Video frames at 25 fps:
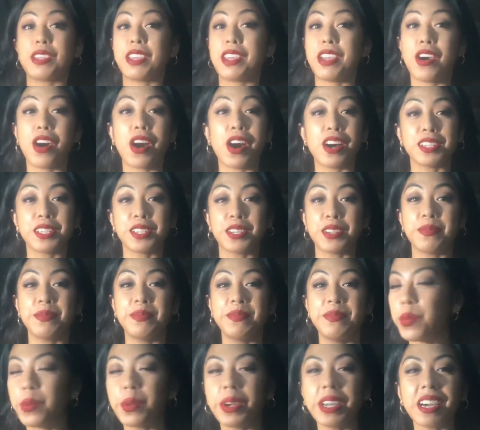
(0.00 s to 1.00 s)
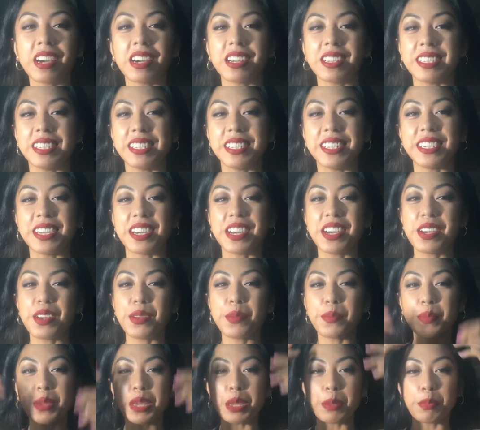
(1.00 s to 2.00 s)
Awesome. We are
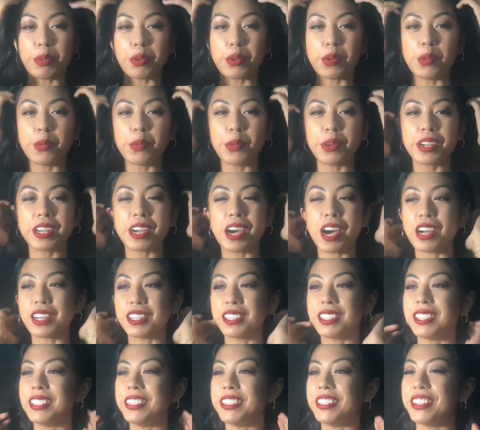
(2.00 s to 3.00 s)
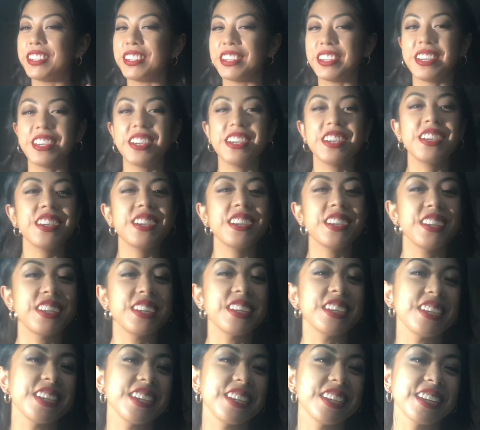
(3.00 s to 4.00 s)
done, people. We are
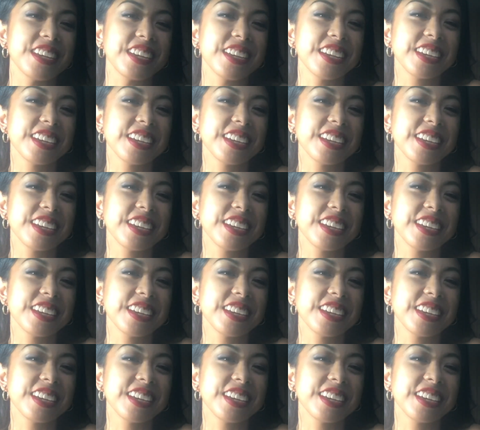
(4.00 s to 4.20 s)
done.